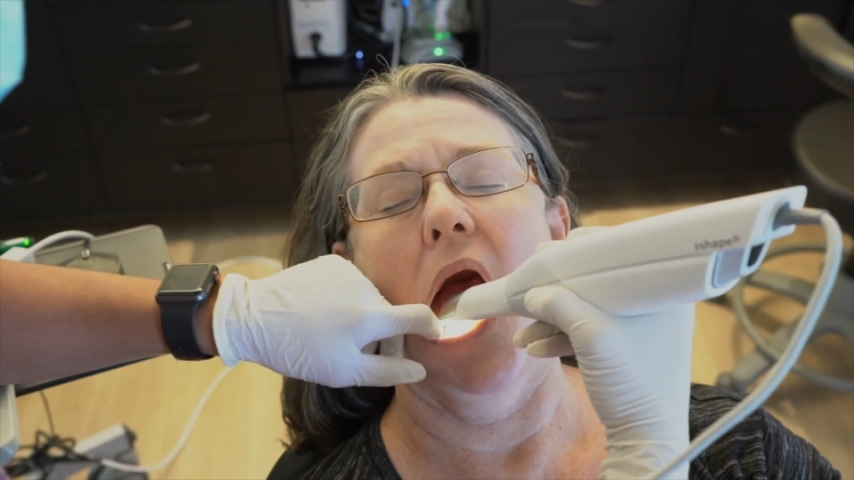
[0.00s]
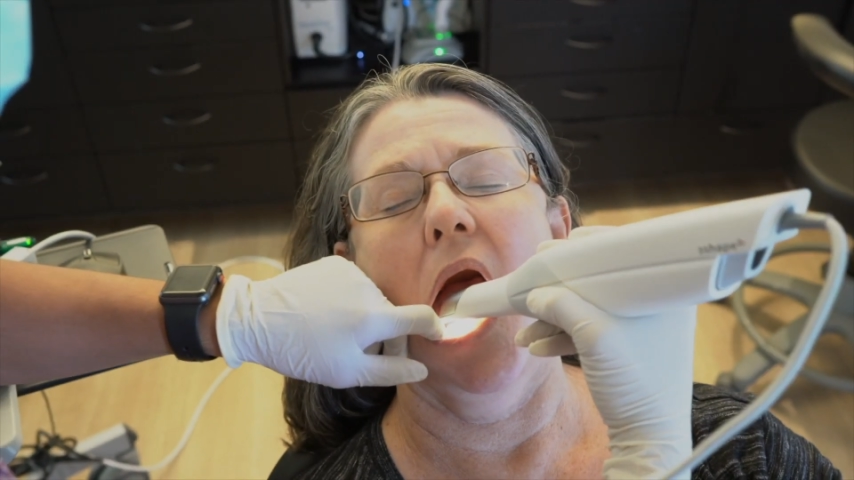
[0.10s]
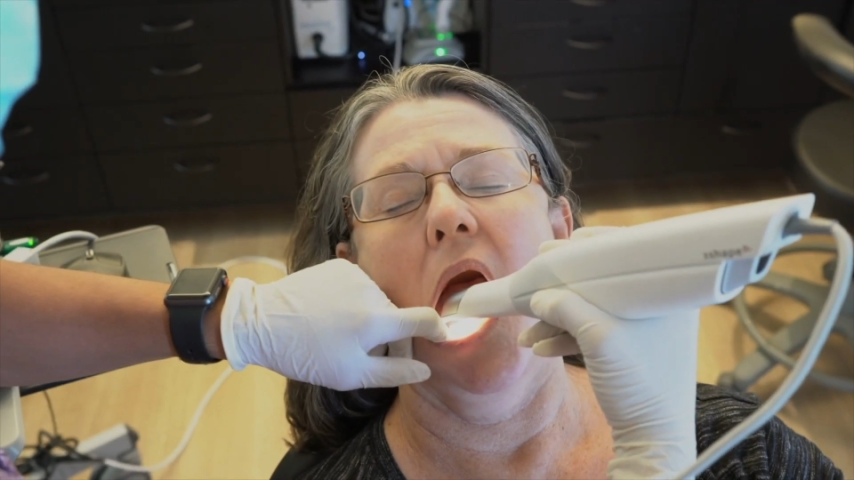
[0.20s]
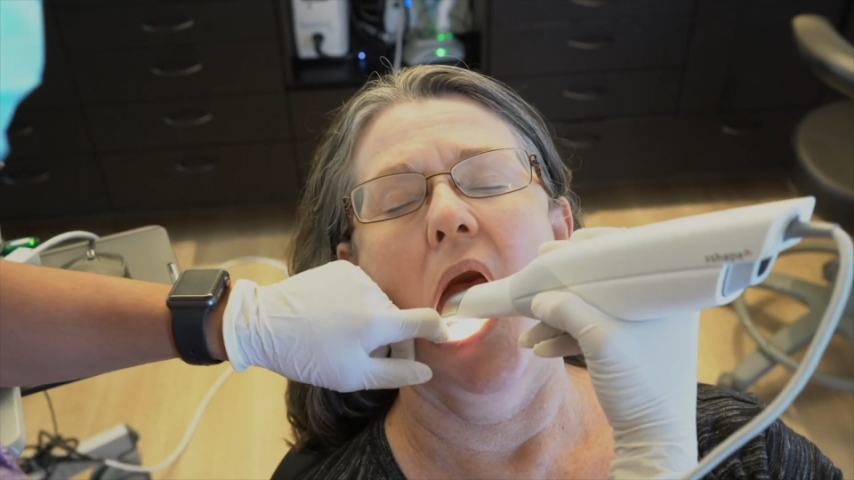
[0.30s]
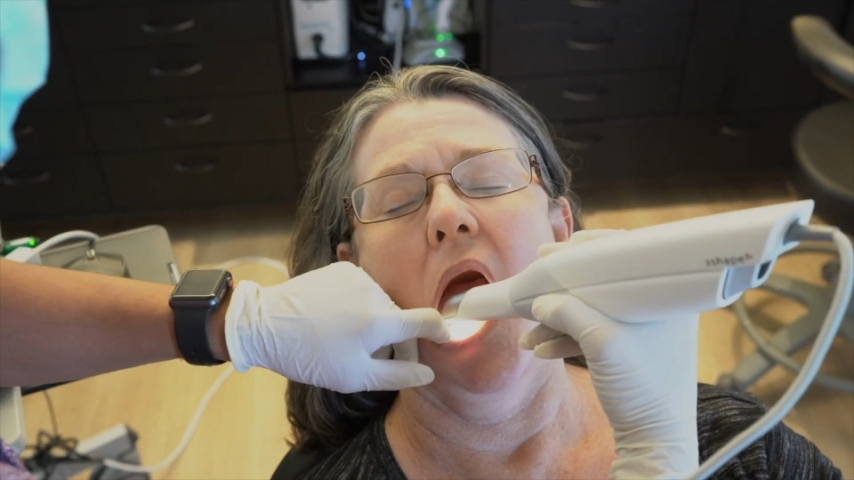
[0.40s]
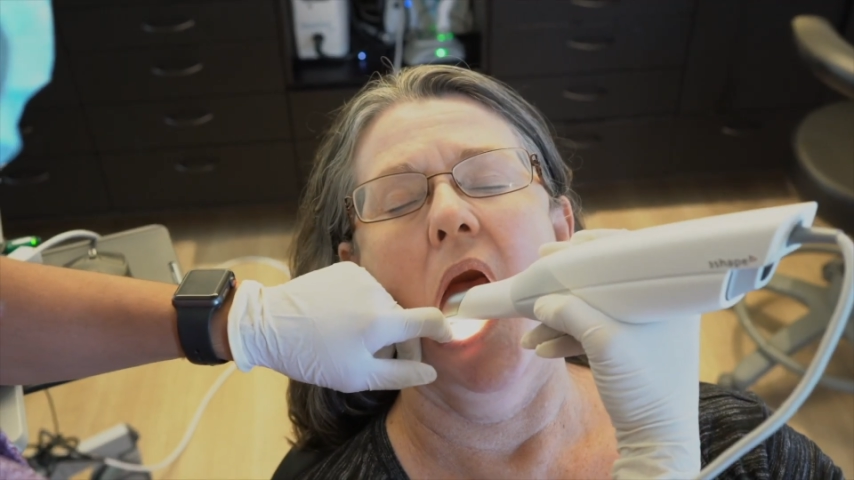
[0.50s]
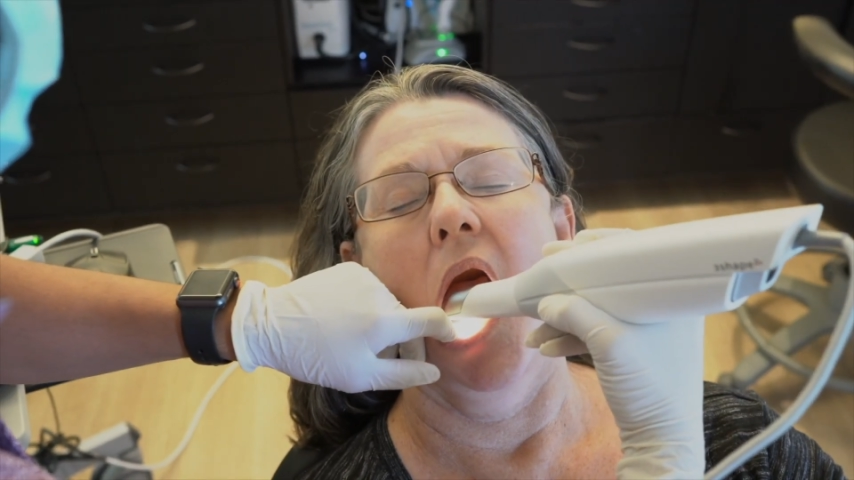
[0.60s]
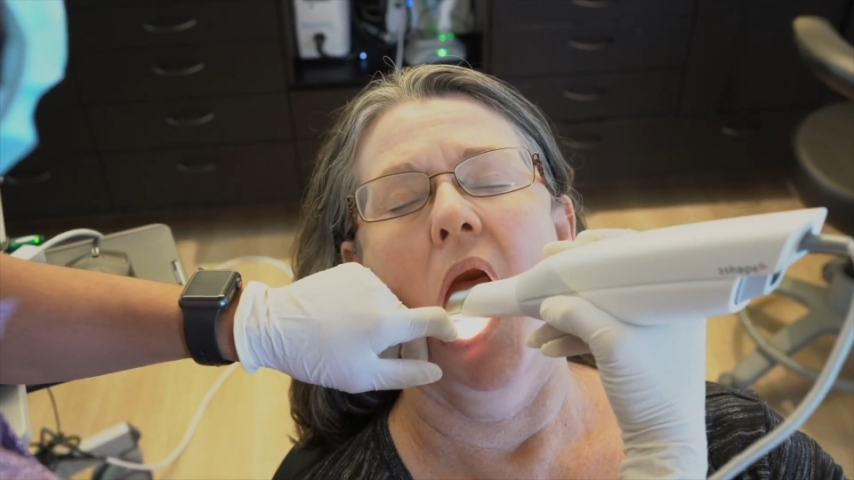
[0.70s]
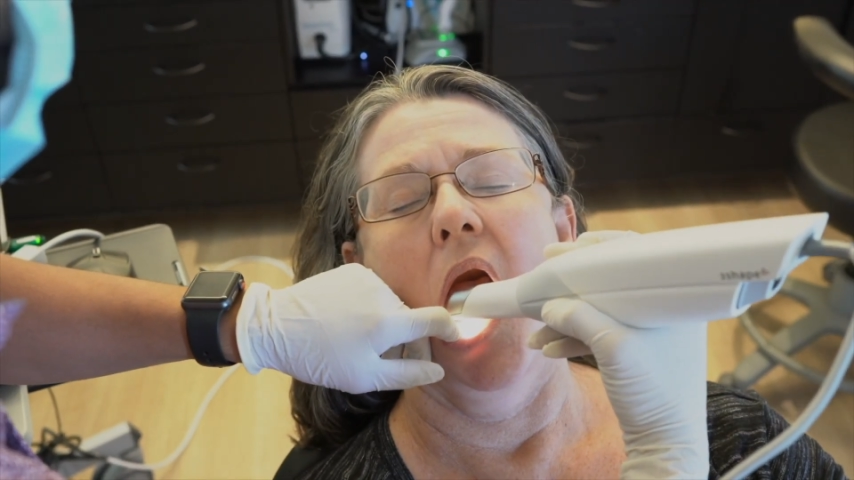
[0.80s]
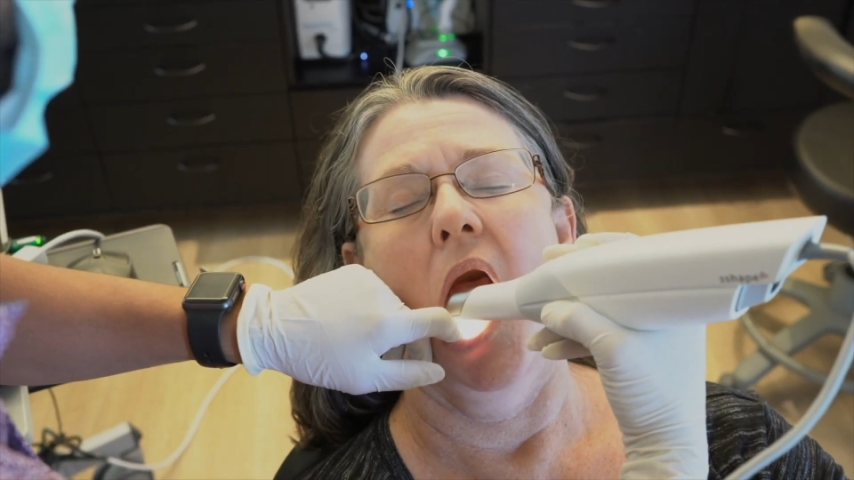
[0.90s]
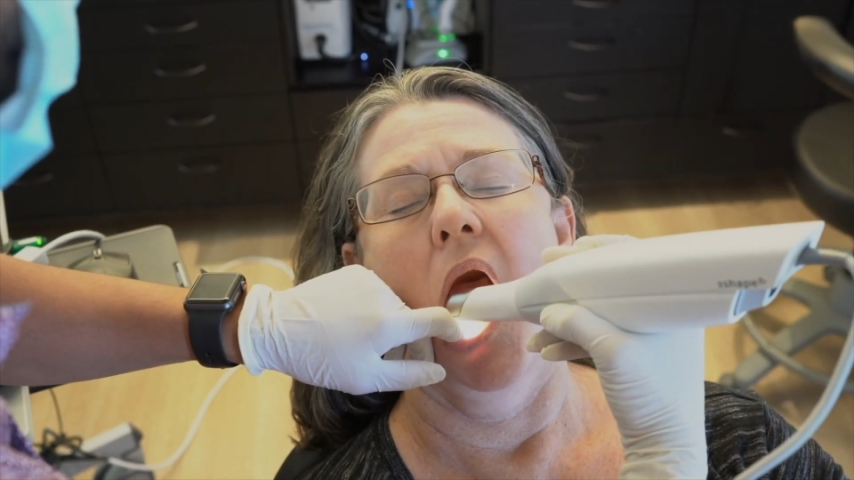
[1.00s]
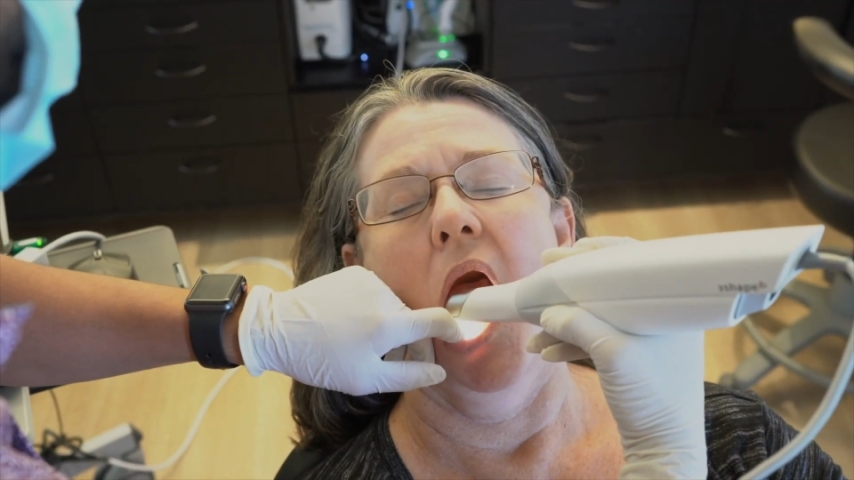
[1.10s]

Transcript: this decreases